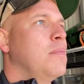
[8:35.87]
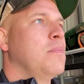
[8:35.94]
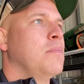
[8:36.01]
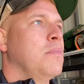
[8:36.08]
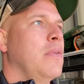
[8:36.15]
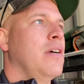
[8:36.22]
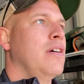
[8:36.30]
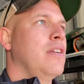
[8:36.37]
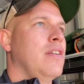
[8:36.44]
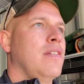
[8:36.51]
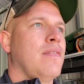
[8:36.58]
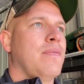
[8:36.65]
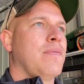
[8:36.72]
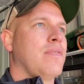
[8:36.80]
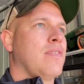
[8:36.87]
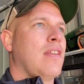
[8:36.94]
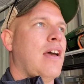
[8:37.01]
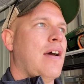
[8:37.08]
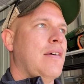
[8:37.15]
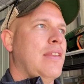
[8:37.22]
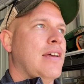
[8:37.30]
But
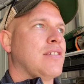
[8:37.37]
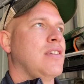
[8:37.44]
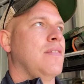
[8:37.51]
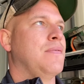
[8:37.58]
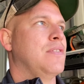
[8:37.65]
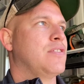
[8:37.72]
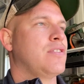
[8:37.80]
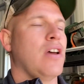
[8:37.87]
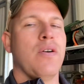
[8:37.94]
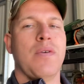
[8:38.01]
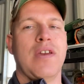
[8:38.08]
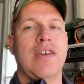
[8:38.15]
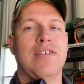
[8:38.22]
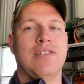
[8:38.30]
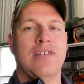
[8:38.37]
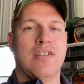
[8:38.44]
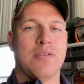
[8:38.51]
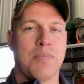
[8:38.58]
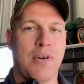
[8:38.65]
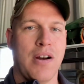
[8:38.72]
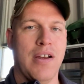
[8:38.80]
that stuff is so easy to
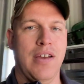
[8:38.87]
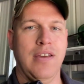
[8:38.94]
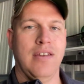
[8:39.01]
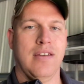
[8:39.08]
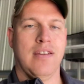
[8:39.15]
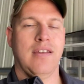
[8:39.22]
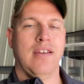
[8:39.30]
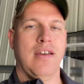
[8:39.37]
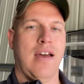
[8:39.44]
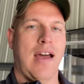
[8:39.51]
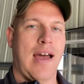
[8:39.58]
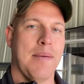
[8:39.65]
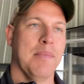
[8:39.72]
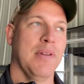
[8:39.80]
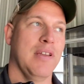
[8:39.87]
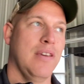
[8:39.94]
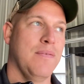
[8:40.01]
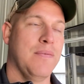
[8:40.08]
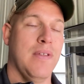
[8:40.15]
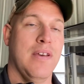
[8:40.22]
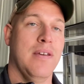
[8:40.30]
spray. I
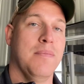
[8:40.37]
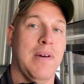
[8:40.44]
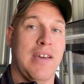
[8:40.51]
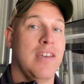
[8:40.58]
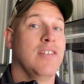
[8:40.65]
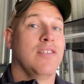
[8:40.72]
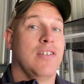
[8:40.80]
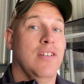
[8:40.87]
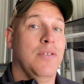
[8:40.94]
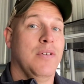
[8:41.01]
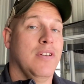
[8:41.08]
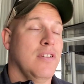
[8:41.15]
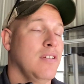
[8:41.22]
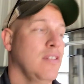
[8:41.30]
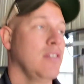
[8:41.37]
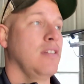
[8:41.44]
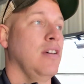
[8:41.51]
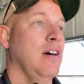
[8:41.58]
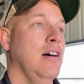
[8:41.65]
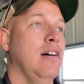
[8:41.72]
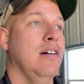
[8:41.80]
believe that my kids could do it.
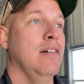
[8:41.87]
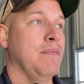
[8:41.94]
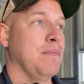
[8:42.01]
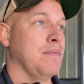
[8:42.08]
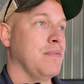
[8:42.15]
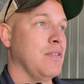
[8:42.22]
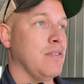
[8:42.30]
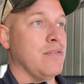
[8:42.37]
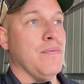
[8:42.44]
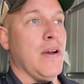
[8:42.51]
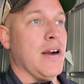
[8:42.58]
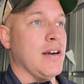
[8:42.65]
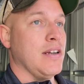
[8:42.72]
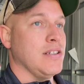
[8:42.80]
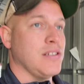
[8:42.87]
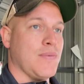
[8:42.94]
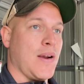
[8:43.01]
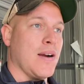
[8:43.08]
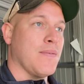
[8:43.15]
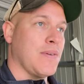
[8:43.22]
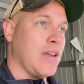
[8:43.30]
It's very easy,
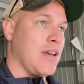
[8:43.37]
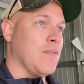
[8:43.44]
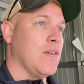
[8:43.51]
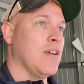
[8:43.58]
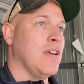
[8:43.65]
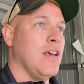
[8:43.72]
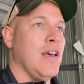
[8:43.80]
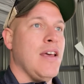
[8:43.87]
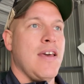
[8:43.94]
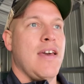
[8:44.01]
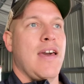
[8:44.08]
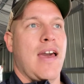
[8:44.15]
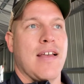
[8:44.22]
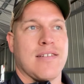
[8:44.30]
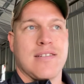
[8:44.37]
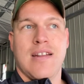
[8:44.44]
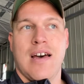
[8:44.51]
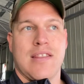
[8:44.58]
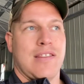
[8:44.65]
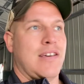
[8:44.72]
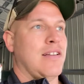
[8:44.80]
very forgiving. It's
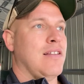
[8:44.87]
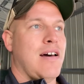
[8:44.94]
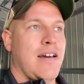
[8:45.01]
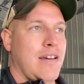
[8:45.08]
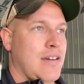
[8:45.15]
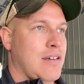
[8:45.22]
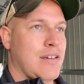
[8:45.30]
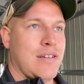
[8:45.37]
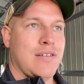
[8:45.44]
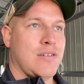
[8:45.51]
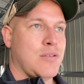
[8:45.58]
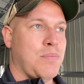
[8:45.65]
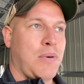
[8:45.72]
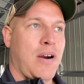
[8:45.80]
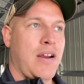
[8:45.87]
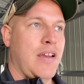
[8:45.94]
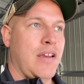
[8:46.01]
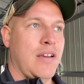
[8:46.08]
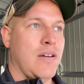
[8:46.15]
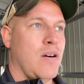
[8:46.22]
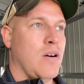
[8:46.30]
nothing like
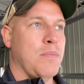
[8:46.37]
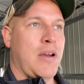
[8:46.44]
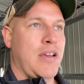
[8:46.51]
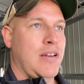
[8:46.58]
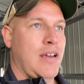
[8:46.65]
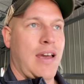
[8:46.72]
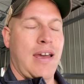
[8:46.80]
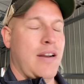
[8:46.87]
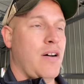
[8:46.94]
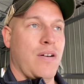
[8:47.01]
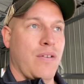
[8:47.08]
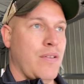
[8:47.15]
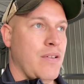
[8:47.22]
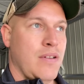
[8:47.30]
spraying car paint at all.